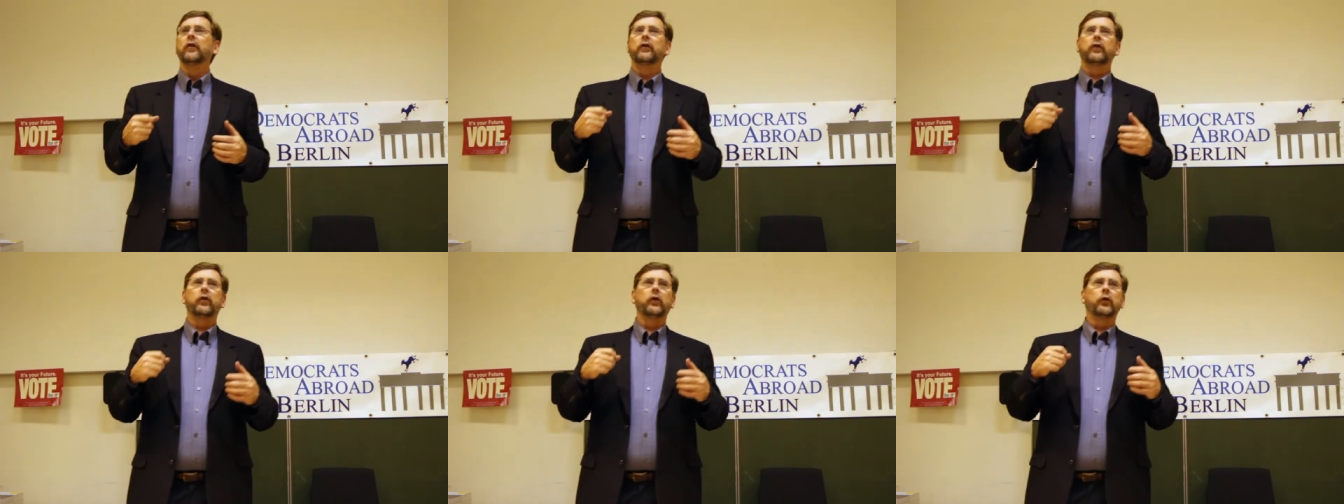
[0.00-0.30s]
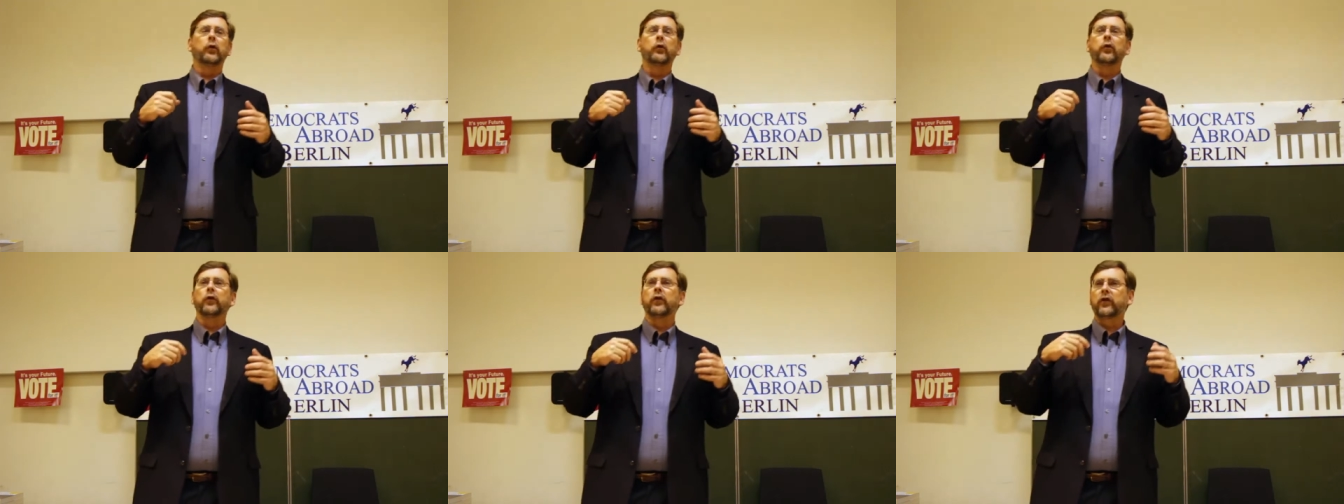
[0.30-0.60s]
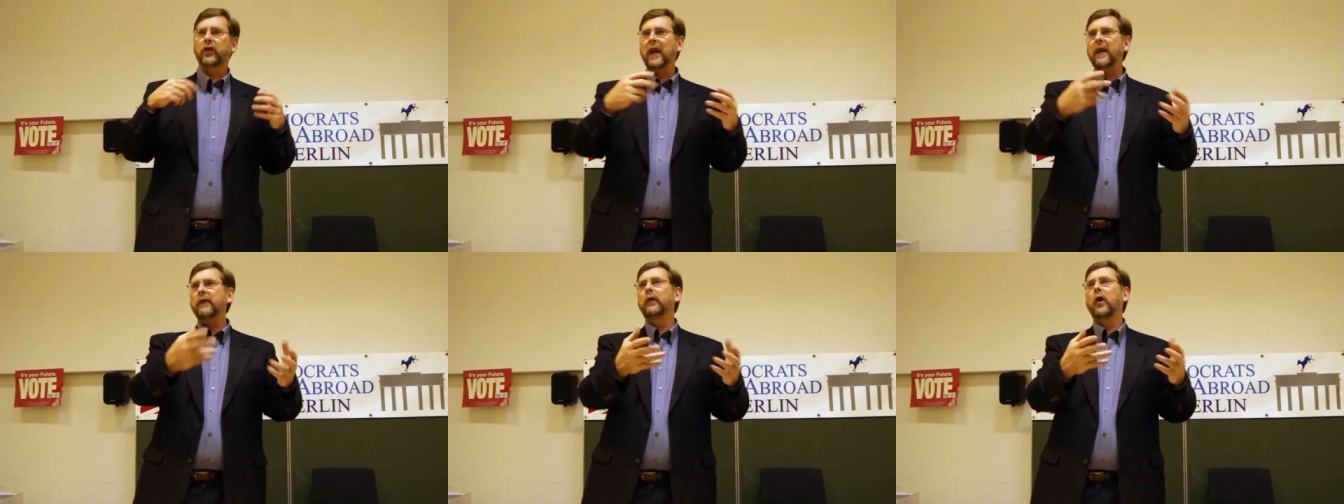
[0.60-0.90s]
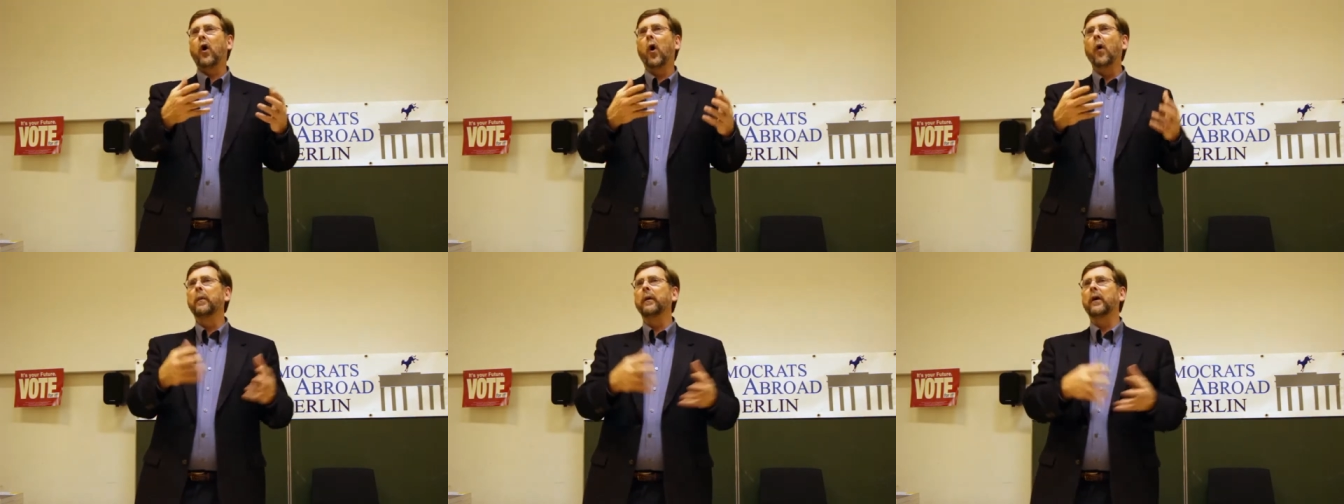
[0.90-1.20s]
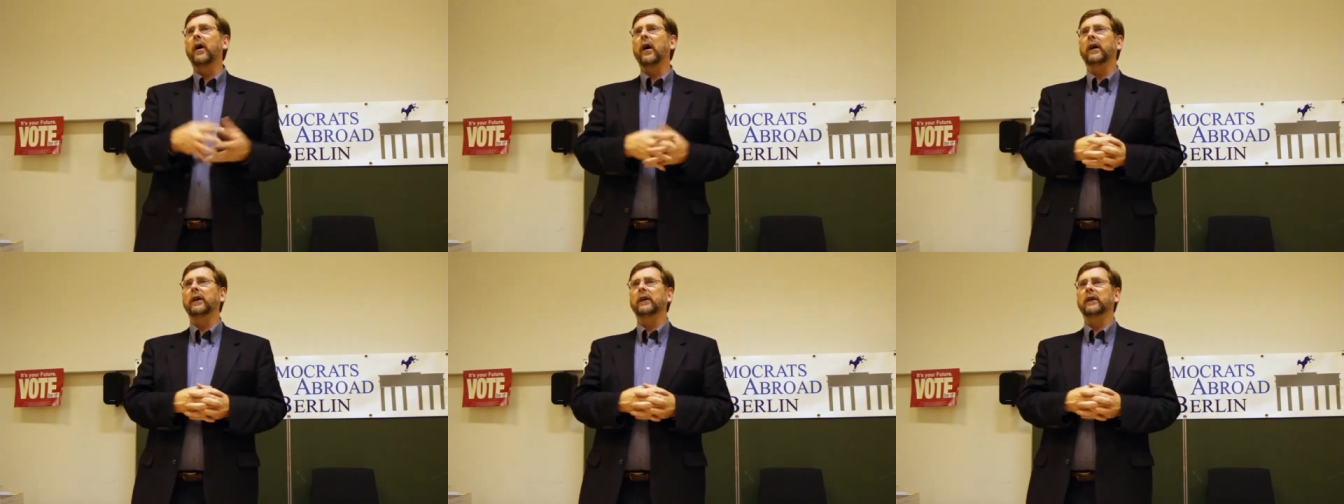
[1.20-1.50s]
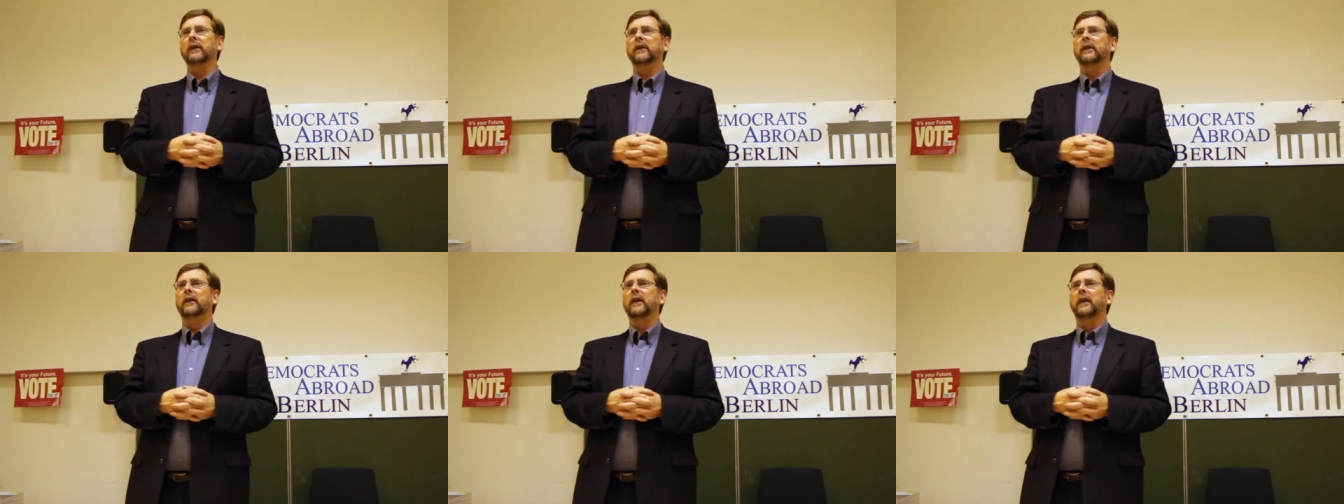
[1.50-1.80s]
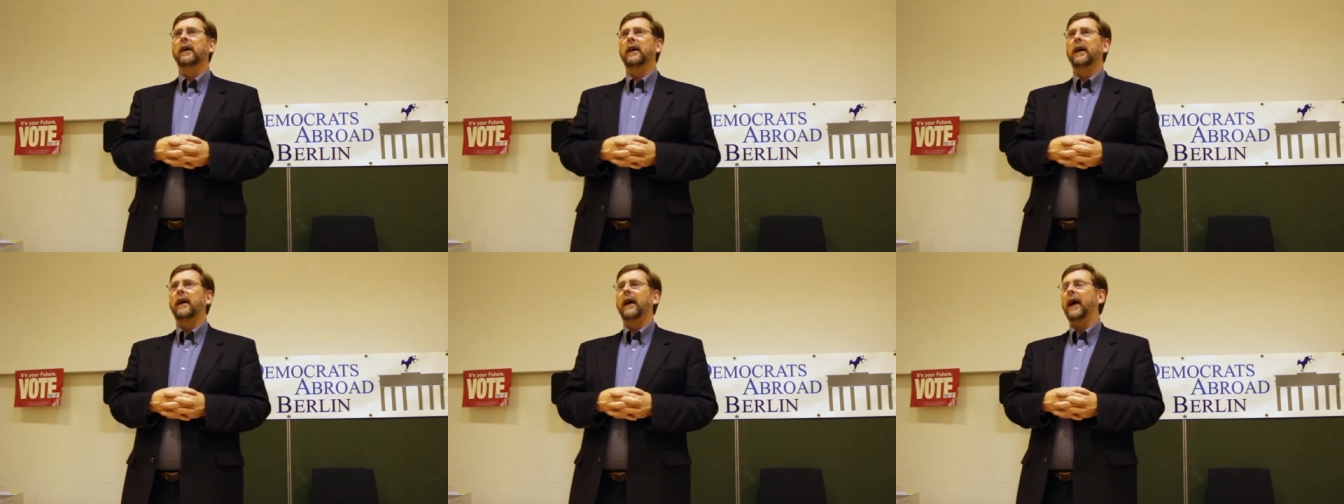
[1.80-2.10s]
to save Copenhagen.
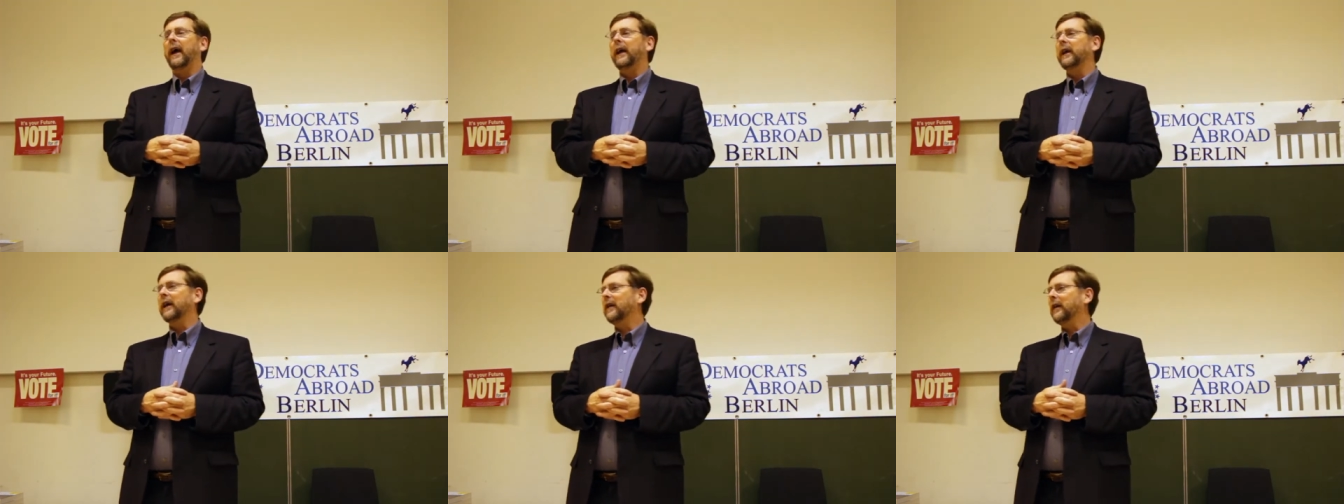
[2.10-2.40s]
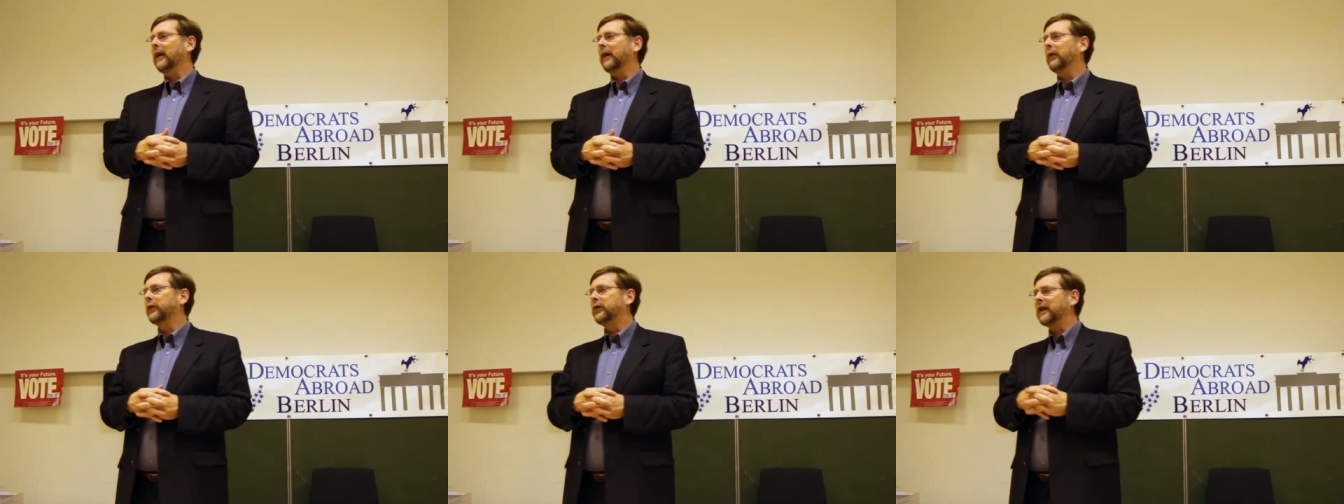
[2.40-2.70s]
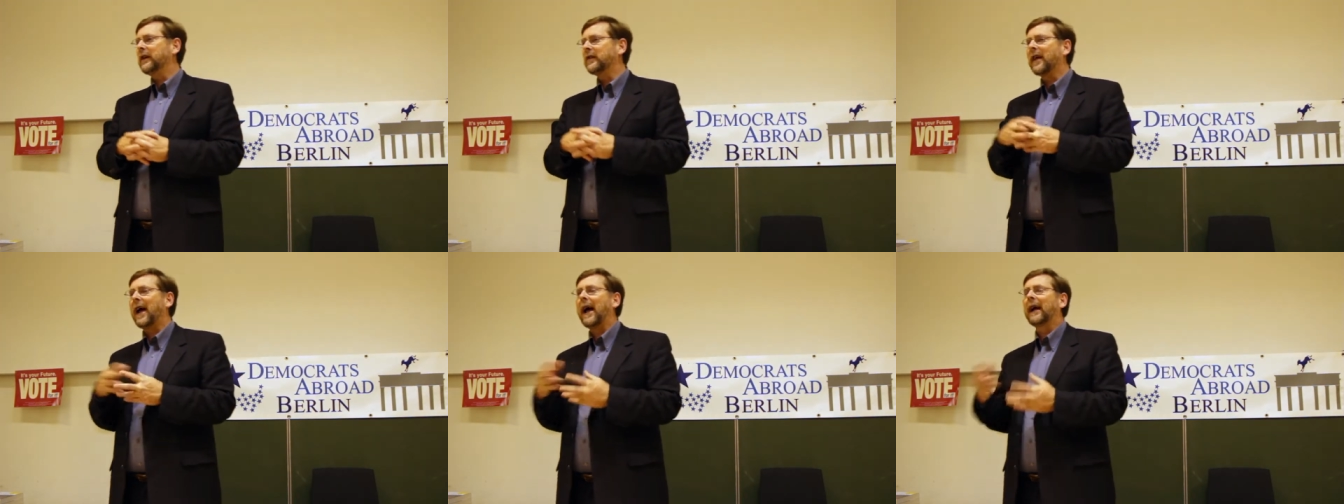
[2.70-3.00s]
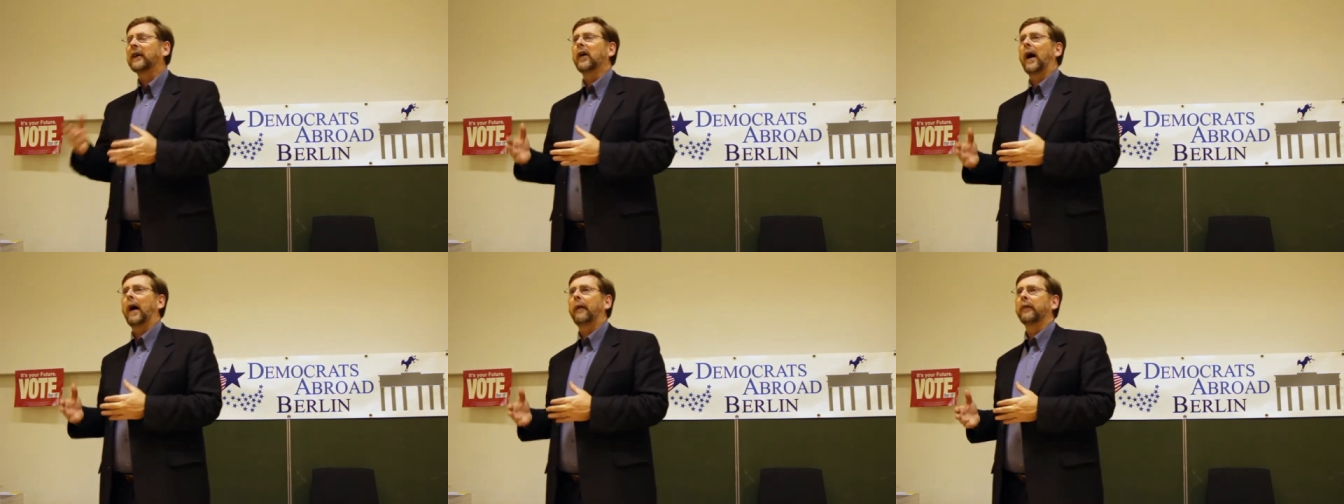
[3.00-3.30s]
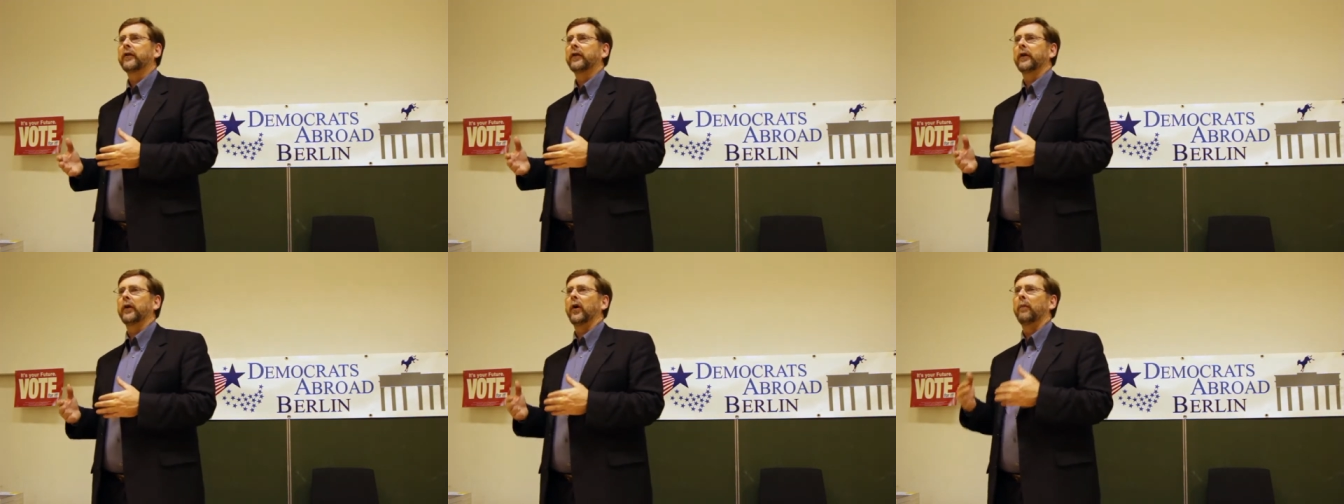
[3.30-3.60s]
And it, it was the exact opposite.